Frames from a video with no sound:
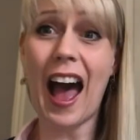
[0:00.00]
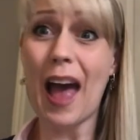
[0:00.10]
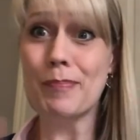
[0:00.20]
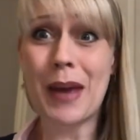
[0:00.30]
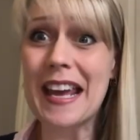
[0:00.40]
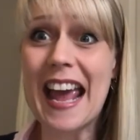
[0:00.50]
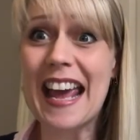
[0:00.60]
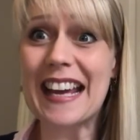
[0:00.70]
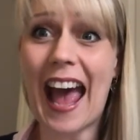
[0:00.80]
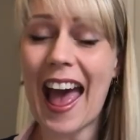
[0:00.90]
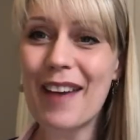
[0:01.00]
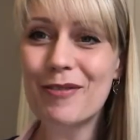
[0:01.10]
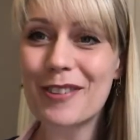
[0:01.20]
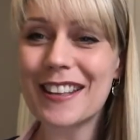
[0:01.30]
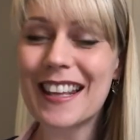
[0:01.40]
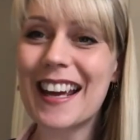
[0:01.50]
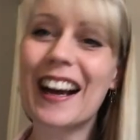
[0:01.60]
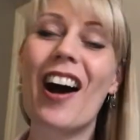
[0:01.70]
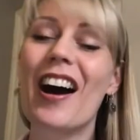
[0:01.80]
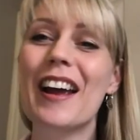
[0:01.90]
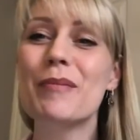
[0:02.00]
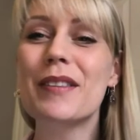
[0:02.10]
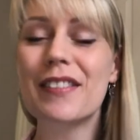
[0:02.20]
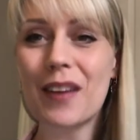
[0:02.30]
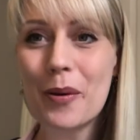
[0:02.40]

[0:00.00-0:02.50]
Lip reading: PE, everything. I am so